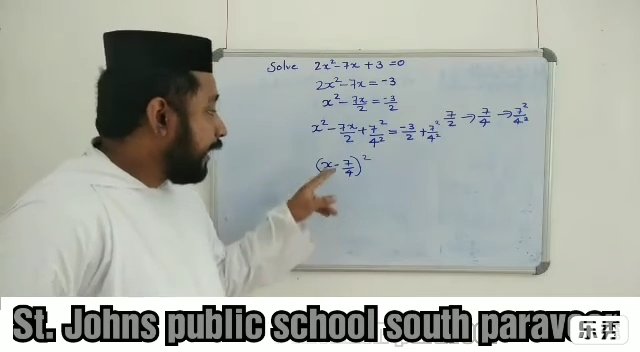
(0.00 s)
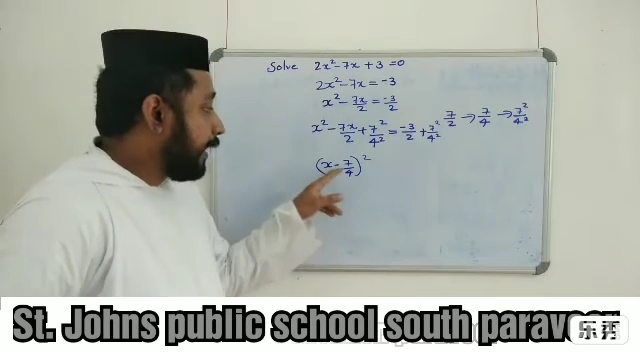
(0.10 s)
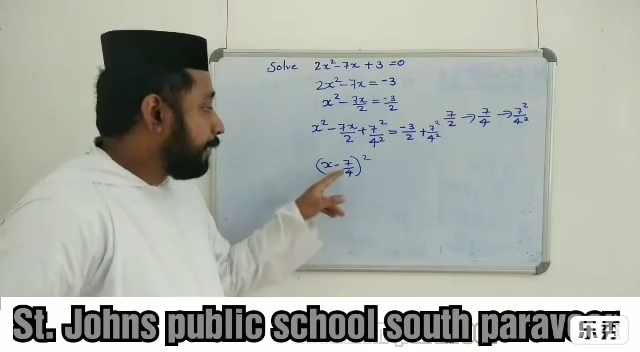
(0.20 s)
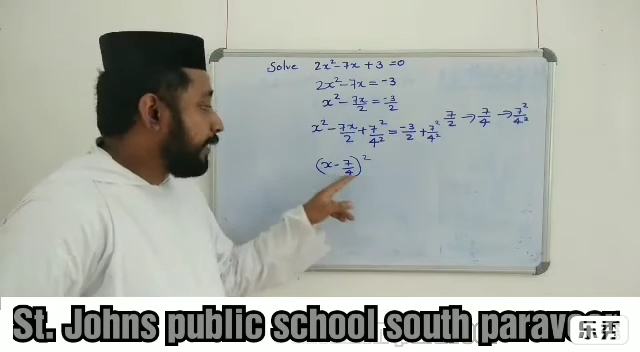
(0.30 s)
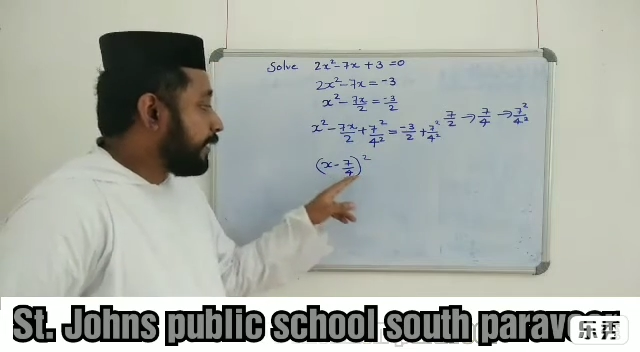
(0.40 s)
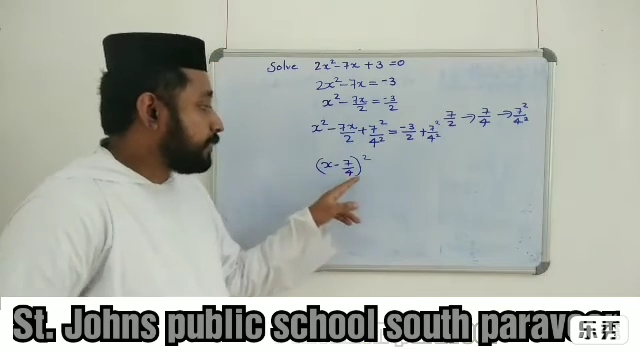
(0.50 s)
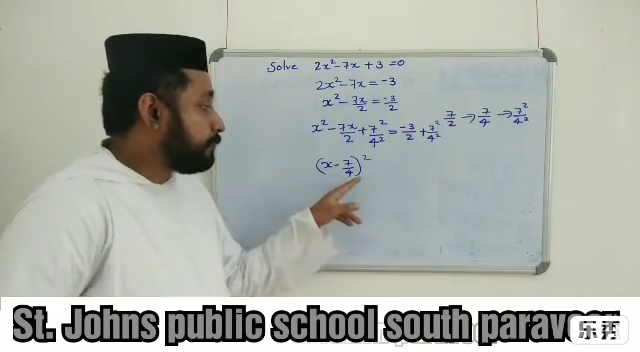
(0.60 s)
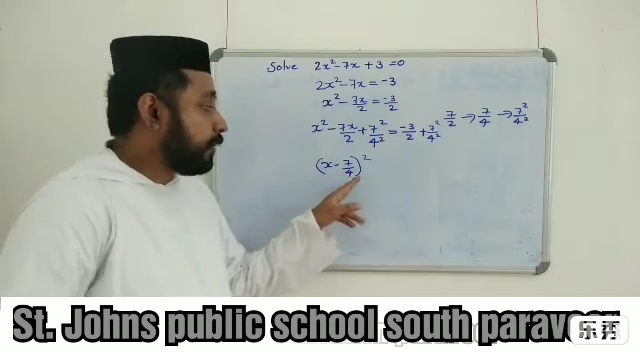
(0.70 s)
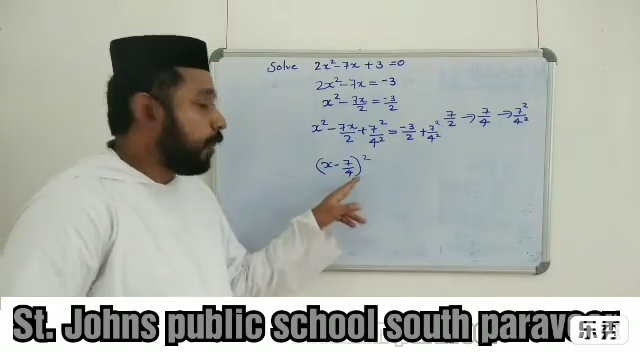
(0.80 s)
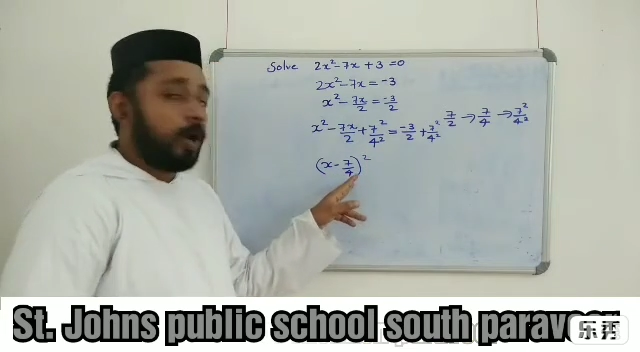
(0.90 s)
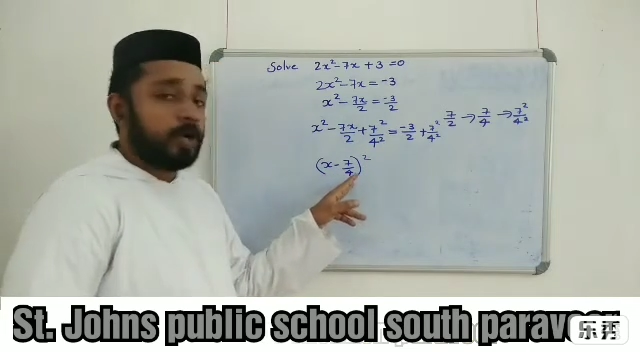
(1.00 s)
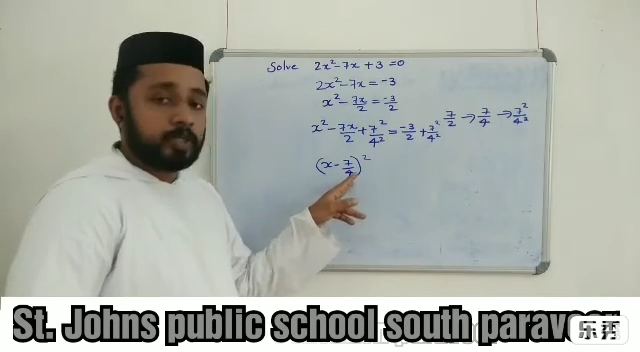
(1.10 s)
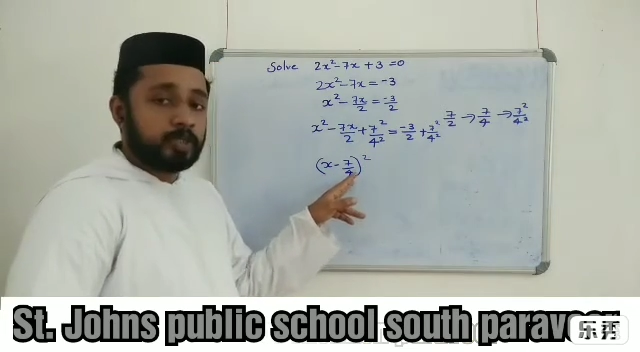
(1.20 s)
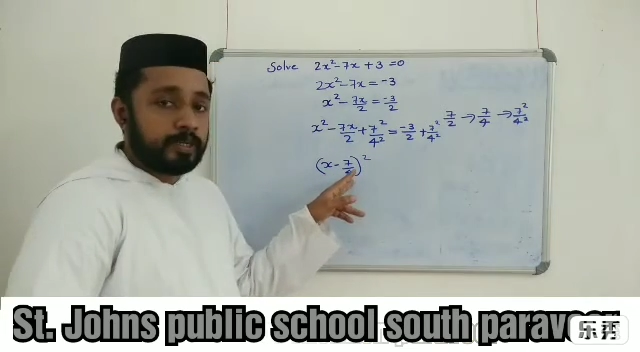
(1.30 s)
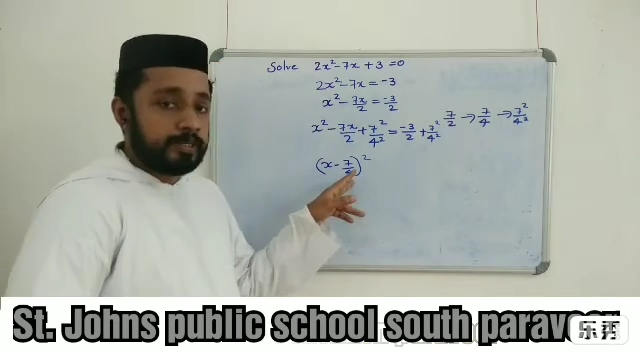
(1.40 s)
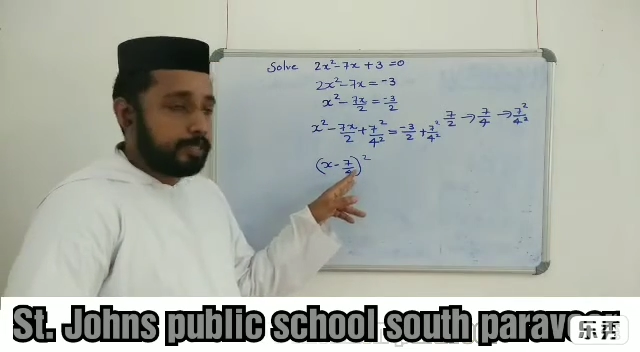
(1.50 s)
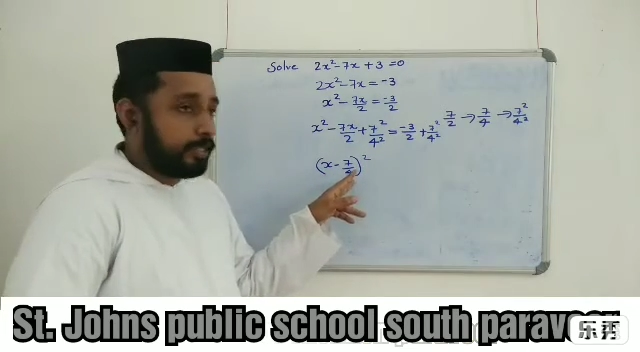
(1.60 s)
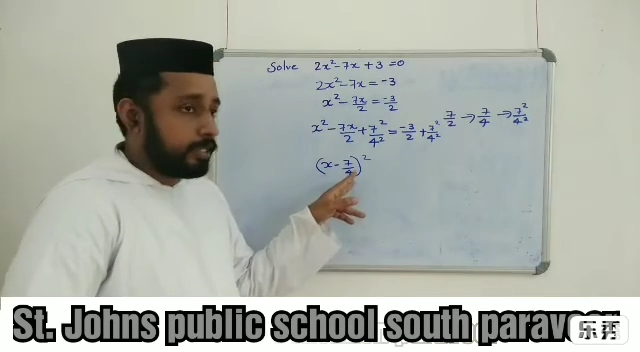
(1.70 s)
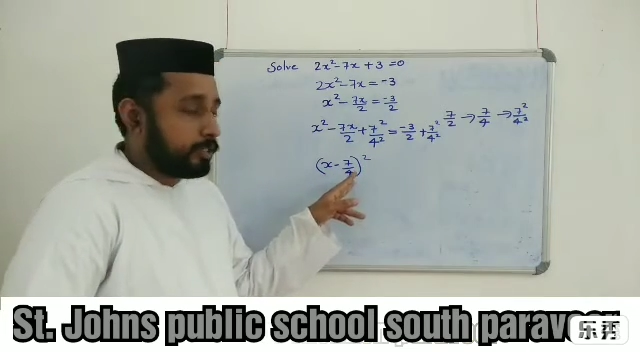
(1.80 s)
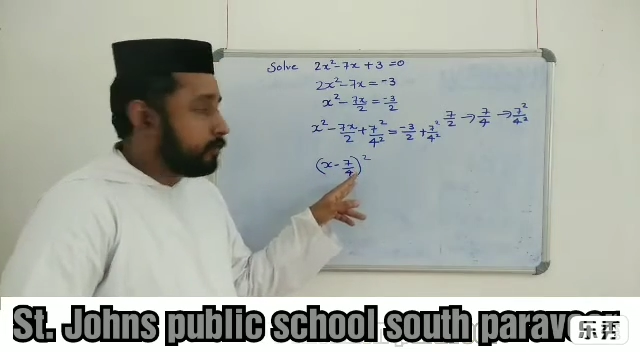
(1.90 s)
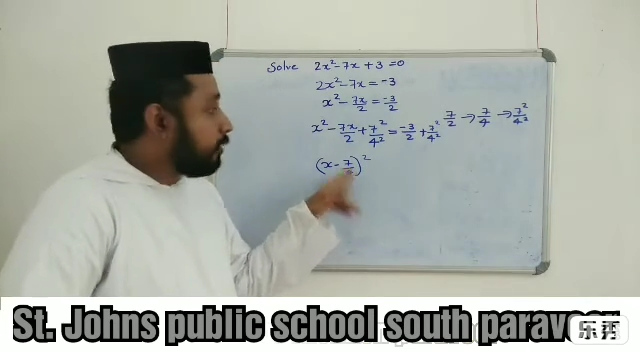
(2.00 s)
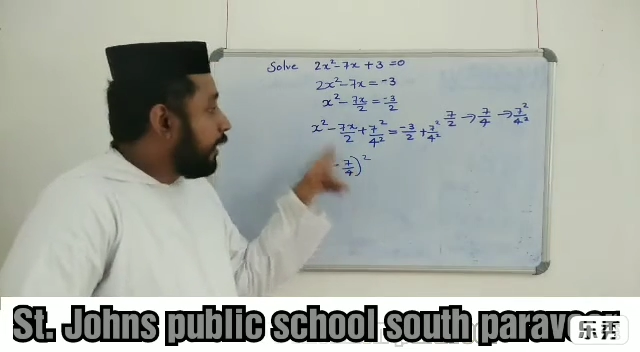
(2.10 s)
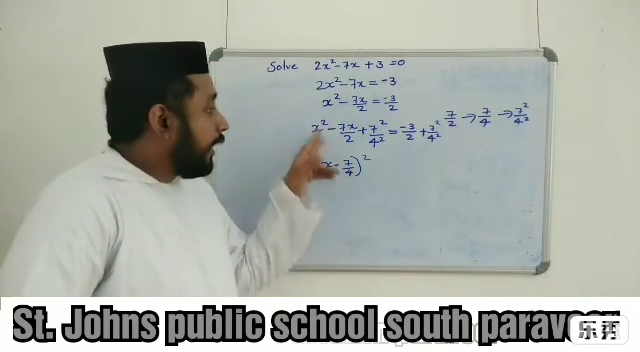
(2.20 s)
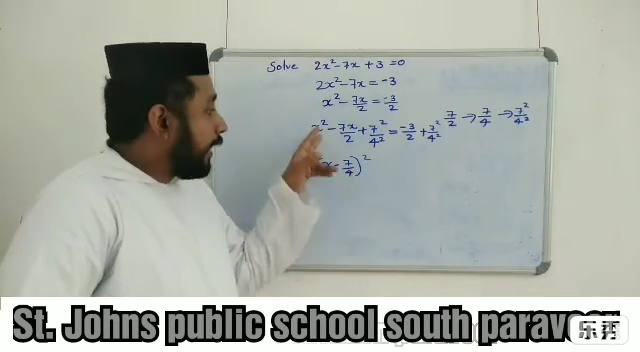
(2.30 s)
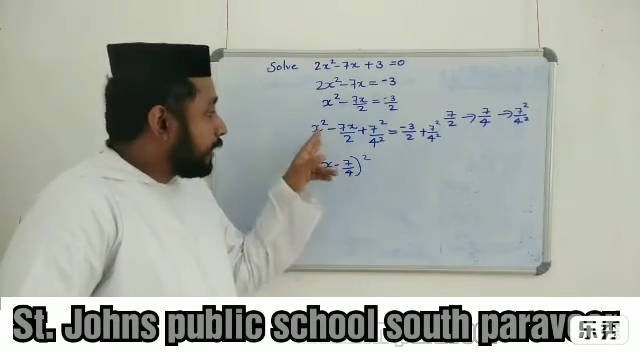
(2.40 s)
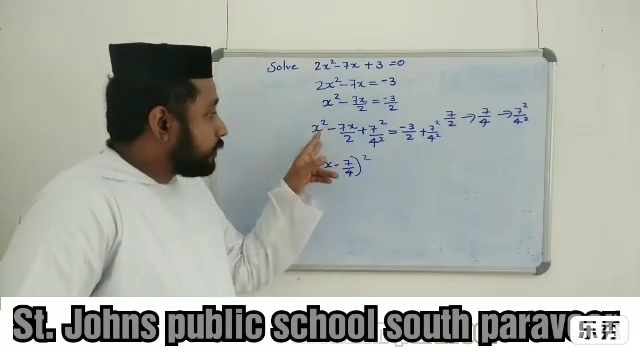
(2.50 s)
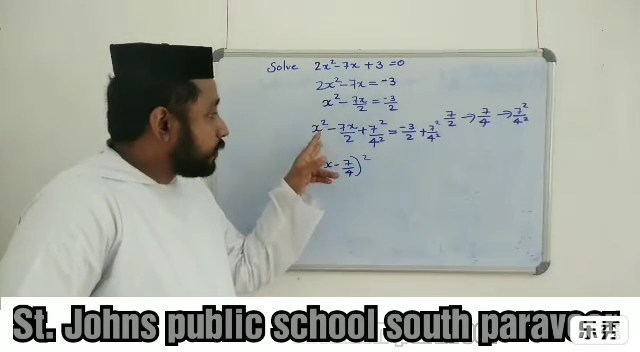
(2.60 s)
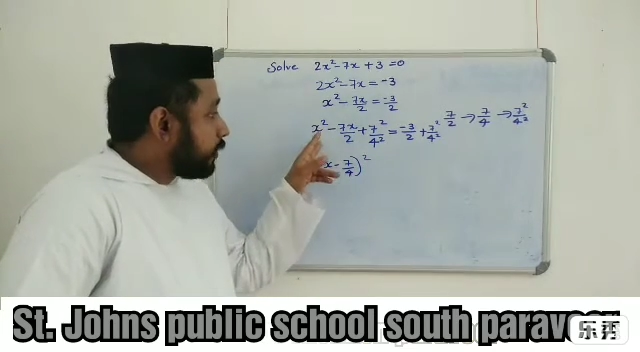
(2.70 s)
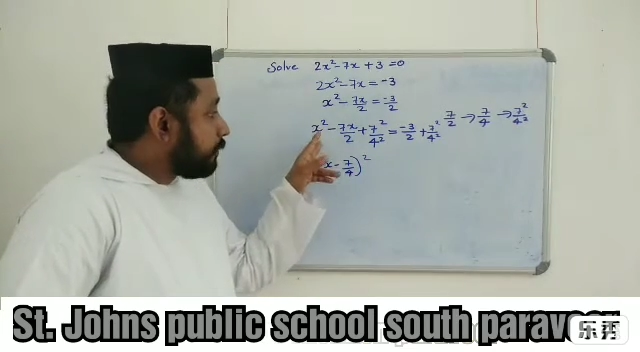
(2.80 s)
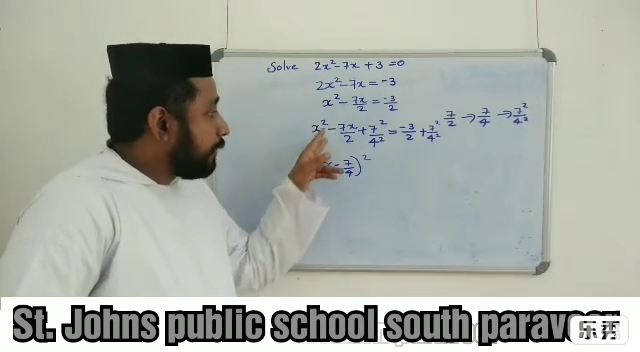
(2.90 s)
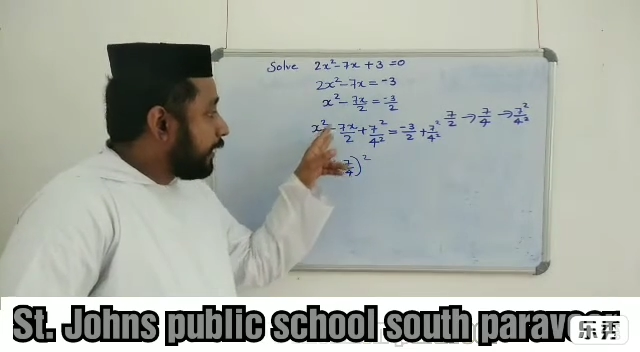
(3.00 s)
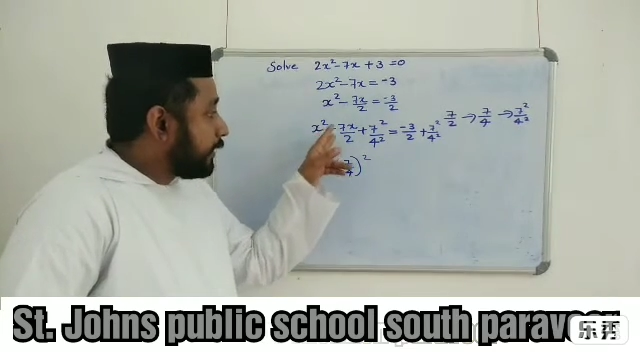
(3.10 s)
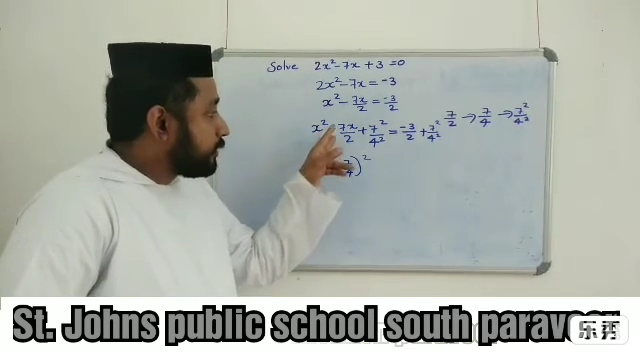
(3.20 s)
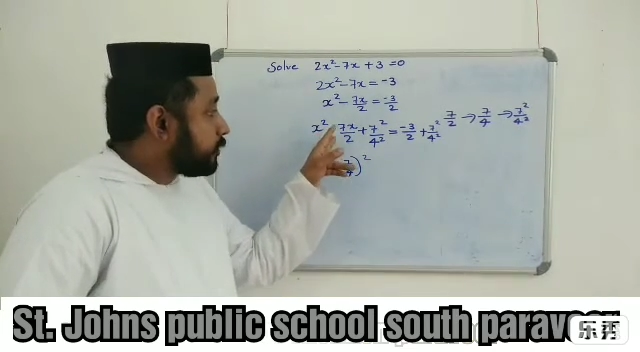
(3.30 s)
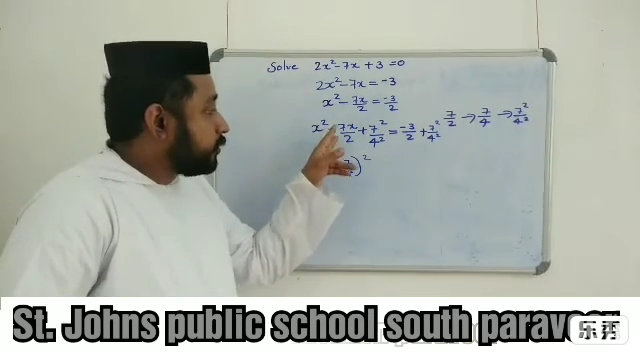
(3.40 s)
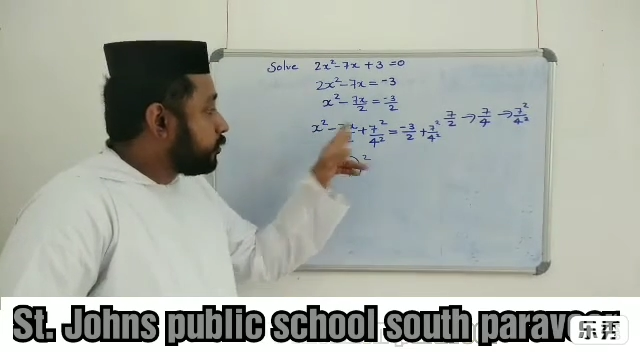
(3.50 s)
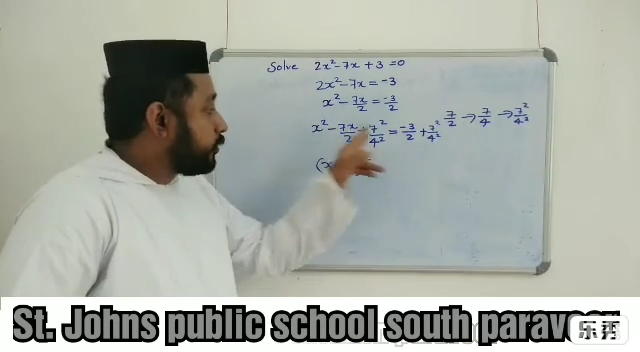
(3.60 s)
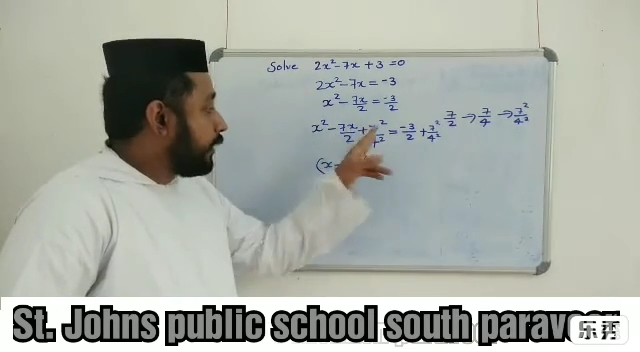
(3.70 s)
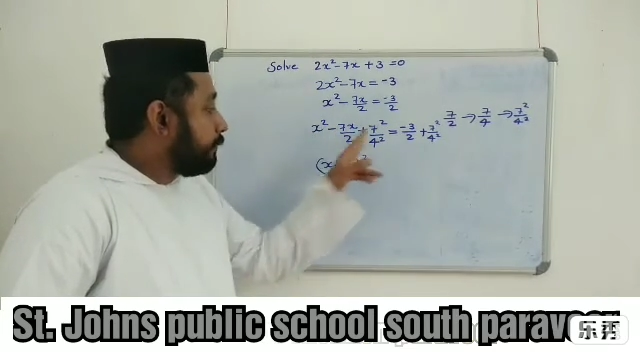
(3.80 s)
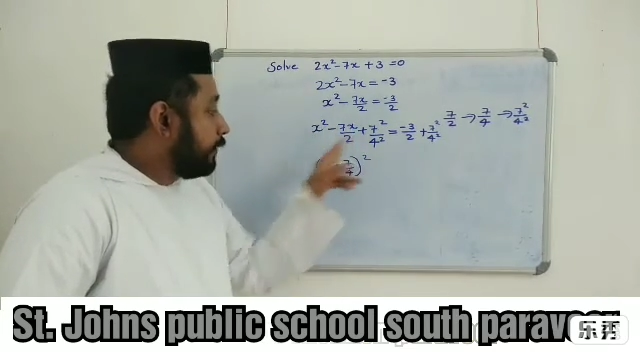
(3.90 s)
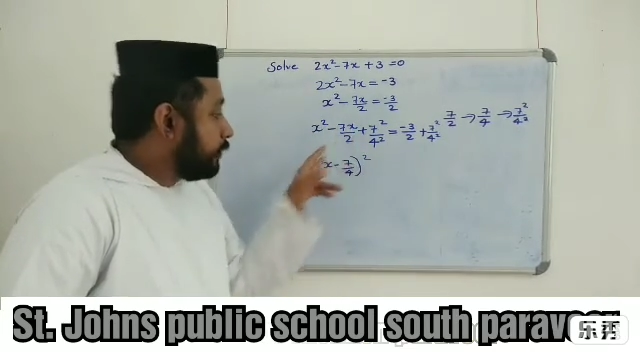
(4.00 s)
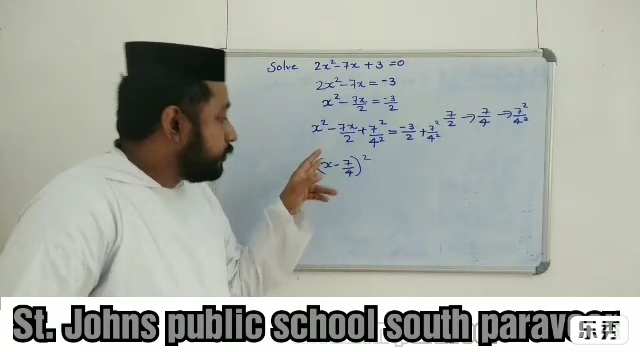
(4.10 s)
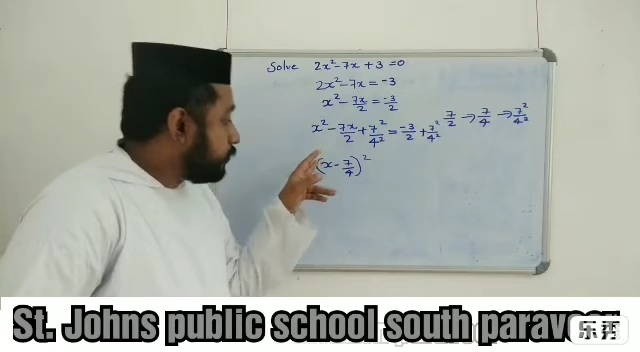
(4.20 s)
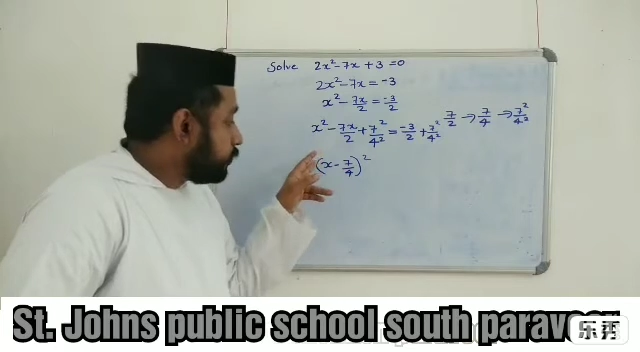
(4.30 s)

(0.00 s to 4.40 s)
a minus b all square is equal to a square minus 2ab.